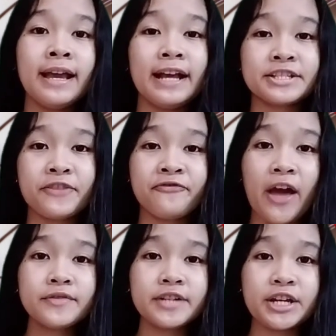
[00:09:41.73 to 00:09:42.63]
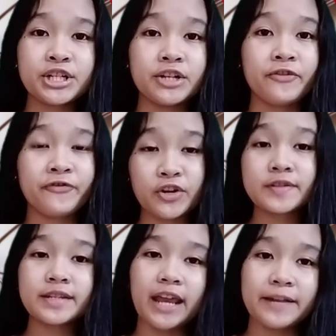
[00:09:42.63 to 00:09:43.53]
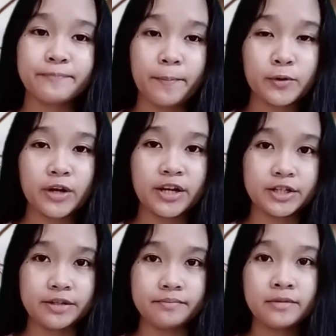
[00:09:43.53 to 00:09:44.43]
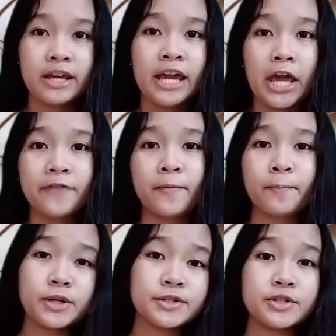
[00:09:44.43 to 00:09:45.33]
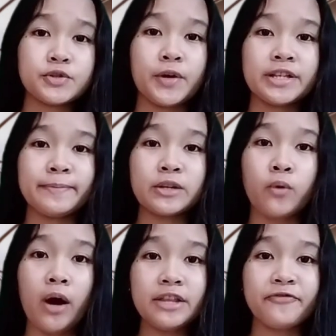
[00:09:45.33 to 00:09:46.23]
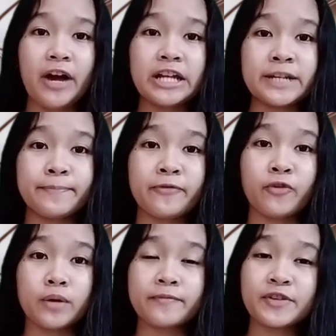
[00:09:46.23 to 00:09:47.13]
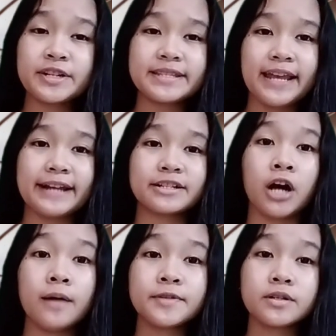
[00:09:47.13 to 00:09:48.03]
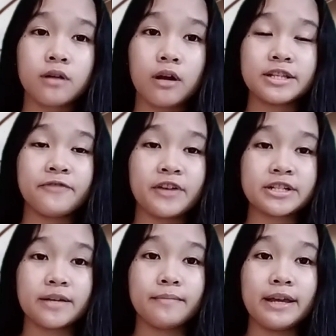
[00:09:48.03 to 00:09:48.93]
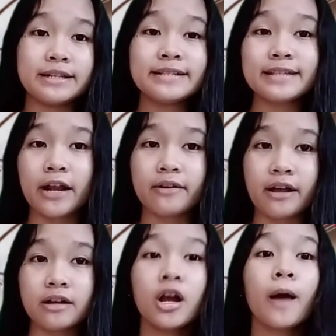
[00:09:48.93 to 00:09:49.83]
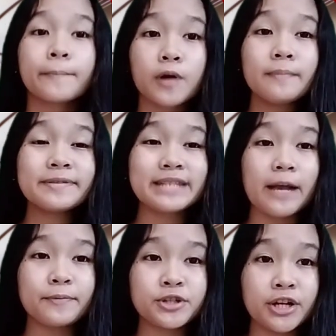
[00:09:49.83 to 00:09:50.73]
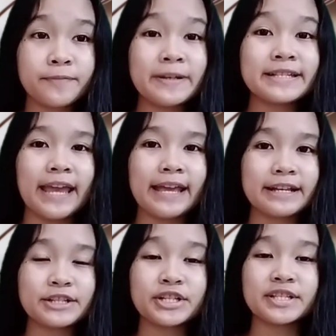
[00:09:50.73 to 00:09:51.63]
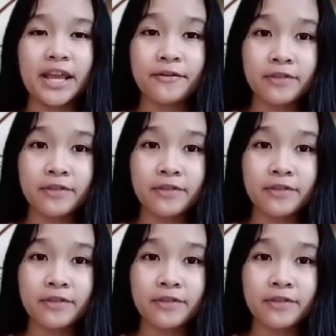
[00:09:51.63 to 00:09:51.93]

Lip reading: is the foundation of first aid preparation. If a person who has been qualified to perform first aid comes across a victim in this area, prompt steps should be taken to save